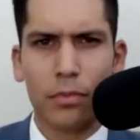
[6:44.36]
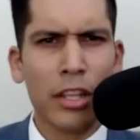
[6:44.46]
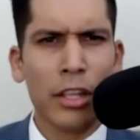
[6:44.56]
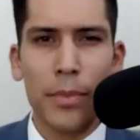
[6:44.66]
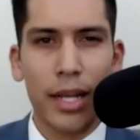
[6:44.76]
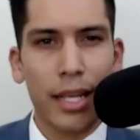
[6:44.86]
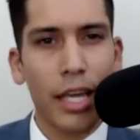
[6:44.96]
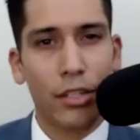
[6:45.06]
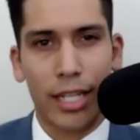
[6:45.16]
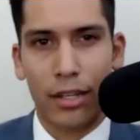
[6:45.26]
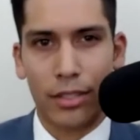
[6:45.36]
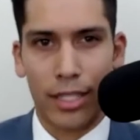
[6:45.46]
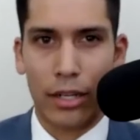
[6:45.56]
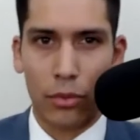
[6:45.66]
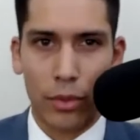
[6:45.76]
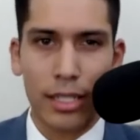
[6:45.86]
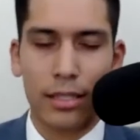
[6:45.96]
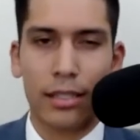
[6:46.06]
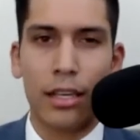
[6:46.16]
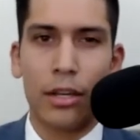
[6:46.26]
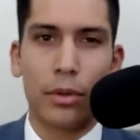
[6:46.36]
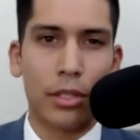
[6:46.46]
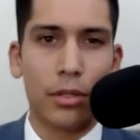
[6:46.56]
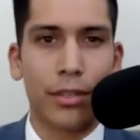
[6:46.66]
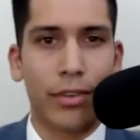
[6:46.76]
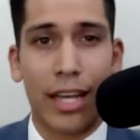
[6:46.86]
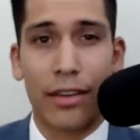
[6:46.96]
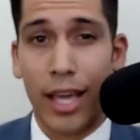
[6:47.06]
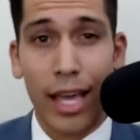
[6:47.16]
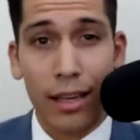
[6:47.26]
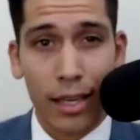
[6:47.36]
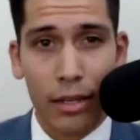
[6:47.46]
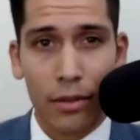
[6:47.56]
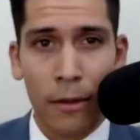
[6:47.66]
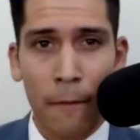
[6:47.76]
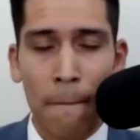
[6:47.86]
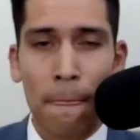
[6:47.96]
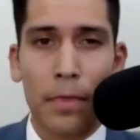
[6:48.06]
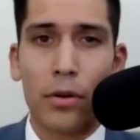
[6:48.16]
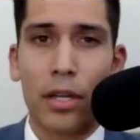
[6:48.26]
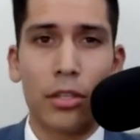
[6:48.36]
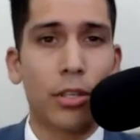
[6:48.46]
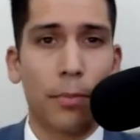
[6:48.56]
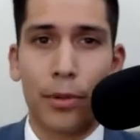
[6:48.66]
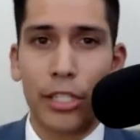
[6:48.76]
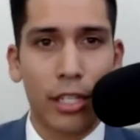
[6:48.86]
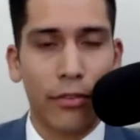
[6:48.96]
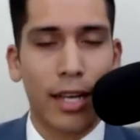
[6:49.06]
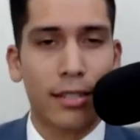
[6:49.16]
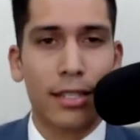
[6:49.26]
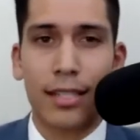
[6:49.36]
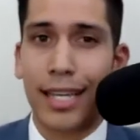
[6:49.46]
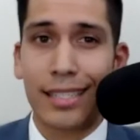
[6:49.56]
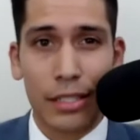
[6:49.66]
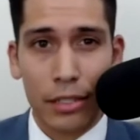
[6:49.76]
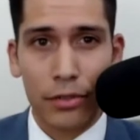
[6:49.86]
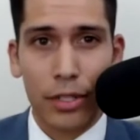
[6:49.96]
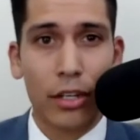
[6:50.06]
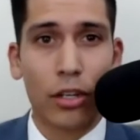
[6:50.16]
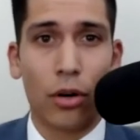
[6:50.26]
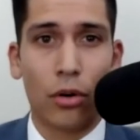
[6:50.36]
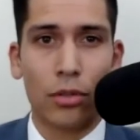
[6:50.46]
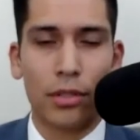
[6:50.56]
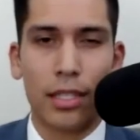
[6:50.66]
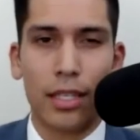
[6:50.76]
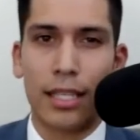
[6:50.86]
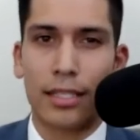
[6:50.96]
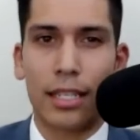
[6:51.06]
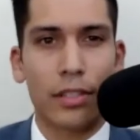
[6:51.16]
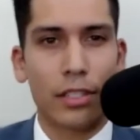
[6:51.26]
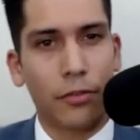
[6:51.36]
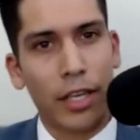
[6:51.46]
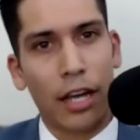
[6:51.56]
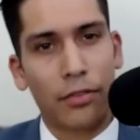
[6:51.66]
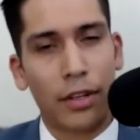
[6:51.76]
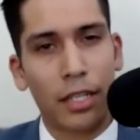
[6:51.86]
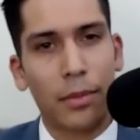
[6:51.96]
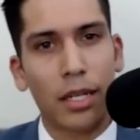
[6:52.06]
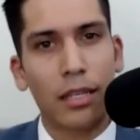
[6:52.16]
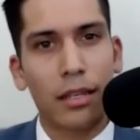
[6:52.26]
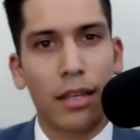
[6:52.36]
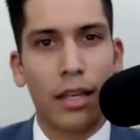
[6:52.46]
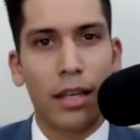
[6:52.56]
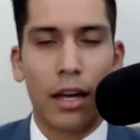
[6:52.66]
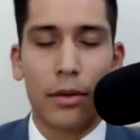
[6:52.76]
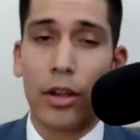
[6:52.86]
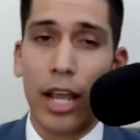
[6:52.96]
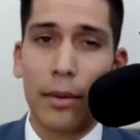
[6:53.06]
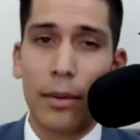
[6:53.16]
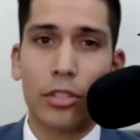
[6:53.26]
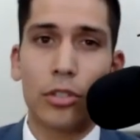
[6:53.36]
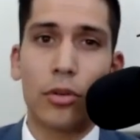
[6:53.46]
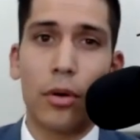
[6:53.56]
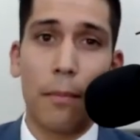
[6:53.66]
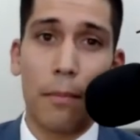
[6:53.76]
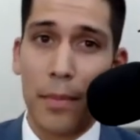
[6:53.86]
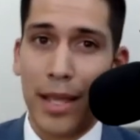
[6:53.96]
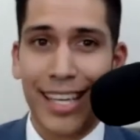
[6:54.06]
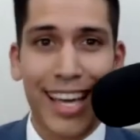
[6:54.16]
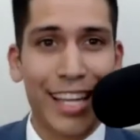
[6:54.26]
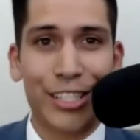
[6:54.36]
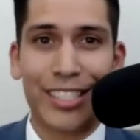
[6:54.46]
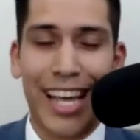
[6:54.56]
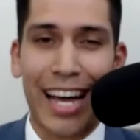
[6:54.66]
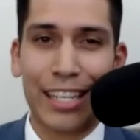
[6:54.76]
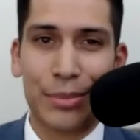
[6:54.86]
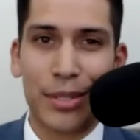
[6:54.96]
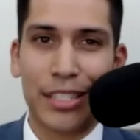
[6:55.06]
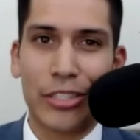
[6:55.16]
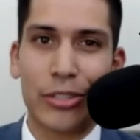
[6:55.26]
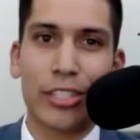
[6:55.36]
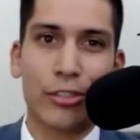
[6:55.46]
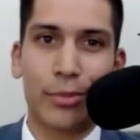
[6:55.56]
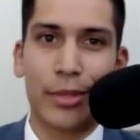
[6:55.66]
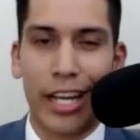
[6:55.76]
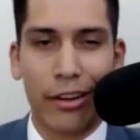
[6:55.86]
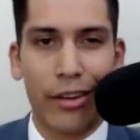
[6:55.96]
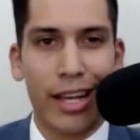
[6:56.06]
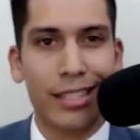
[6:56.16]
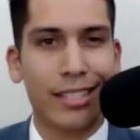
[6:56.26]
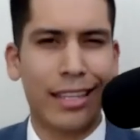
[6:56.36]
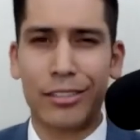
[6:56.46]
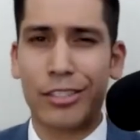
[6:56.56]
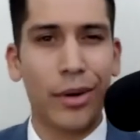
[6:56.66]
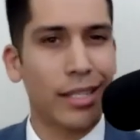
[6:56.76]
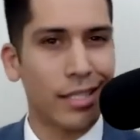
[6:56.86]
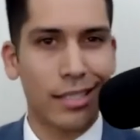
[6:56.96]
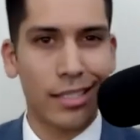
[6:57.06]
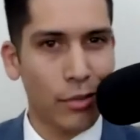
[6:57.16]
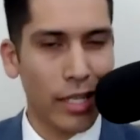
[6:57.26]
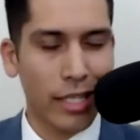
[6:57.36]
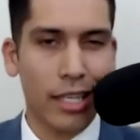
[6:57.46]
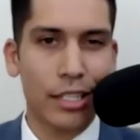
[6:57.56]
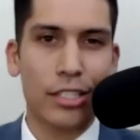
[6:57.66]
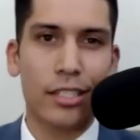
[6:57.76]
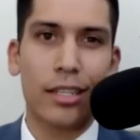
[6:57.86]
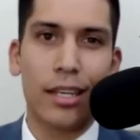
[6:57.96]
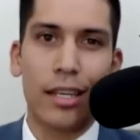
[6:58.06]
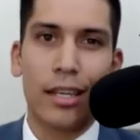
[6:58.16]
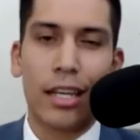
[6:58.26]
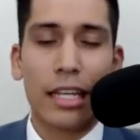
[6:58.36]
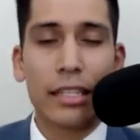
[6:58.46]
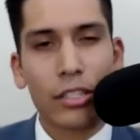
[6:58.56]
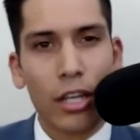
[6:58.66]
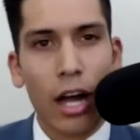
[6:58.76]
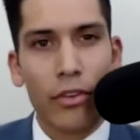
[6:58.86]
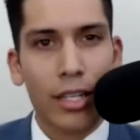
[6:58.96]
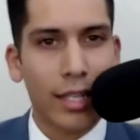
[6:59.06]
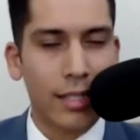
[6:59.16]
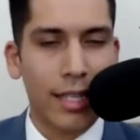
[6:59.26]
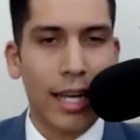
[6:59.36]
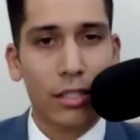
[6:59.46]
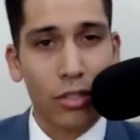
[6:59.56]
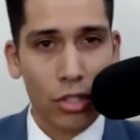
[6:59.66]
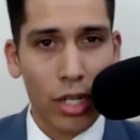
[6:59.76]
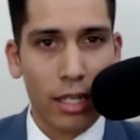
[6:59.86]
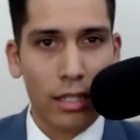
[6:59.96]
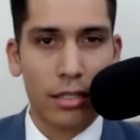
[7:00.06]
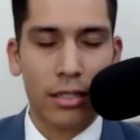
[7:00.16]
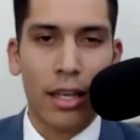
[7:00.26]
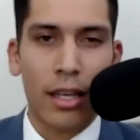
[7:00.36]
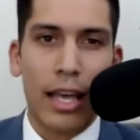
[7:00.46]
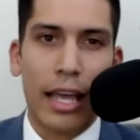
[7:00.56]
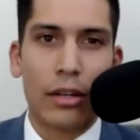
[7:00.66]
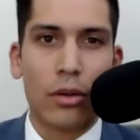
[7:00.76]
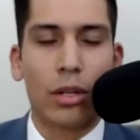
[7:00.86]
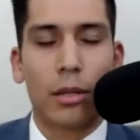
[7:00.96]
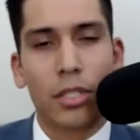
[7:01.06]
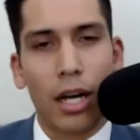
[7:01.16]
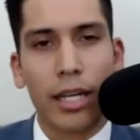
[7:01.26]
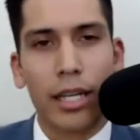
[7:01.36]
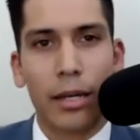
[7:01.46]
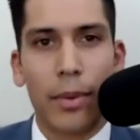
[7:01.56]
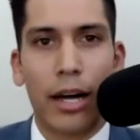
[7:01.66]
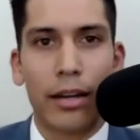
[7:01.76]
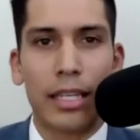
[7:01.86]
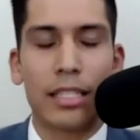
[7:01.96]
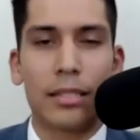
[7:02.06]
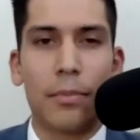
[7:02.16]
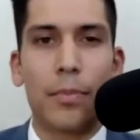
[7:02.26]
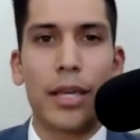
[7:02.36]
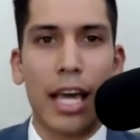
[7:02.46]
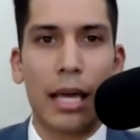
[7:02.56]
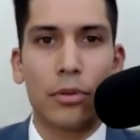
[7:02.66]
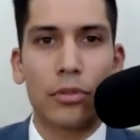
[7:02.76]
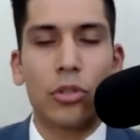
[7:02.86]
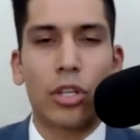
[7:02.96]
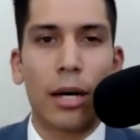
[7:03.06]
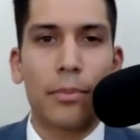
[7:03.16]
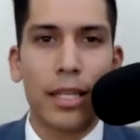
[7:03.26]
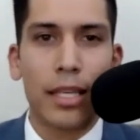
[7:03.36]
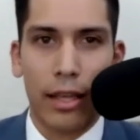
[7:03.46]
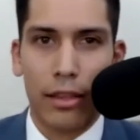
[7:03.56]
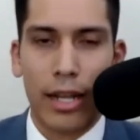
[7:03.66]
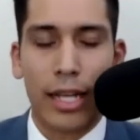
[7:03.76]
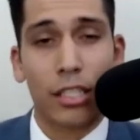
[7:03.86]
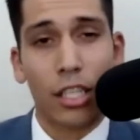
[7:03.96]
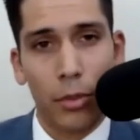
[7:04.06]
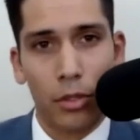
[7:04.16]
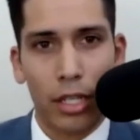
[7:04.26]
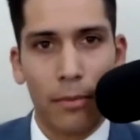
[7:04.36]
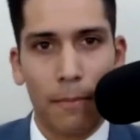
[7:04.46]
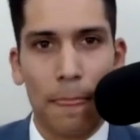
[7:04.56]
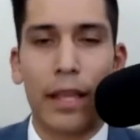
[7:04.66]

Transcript: mitigate your downside risk with the use of an IVA account. You can use appreciative assets like silver and gold instead of this fiat funny money. You're able to mitigate your taxable interest from the IRS, and there's no SEC regulation. It's a sovereign ecclesiastical trust. And what I'm talking about is being able to come together as a community in a